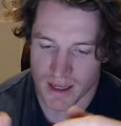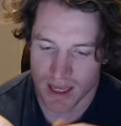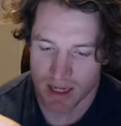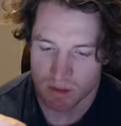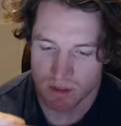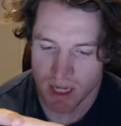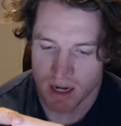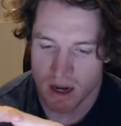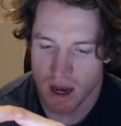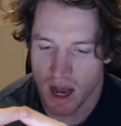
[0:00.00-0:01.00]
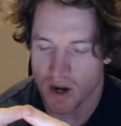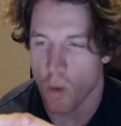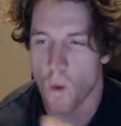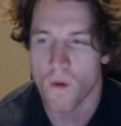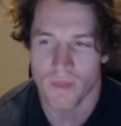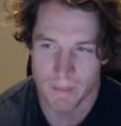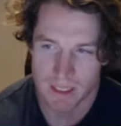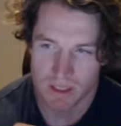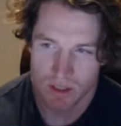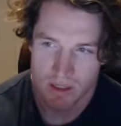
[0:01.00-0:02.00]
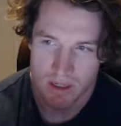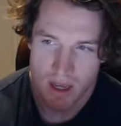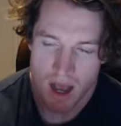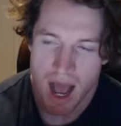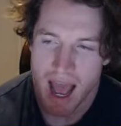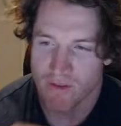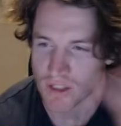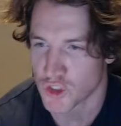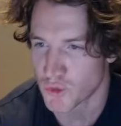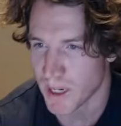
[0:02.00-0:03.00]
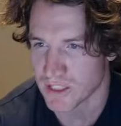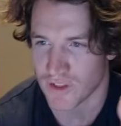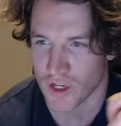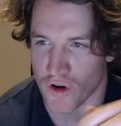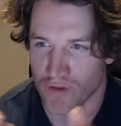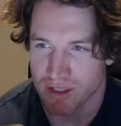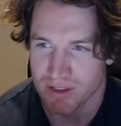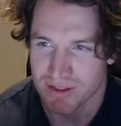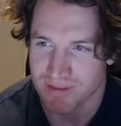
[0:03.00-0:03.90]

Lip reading: And he'll say, no, I don't want that position. I have respect for the office.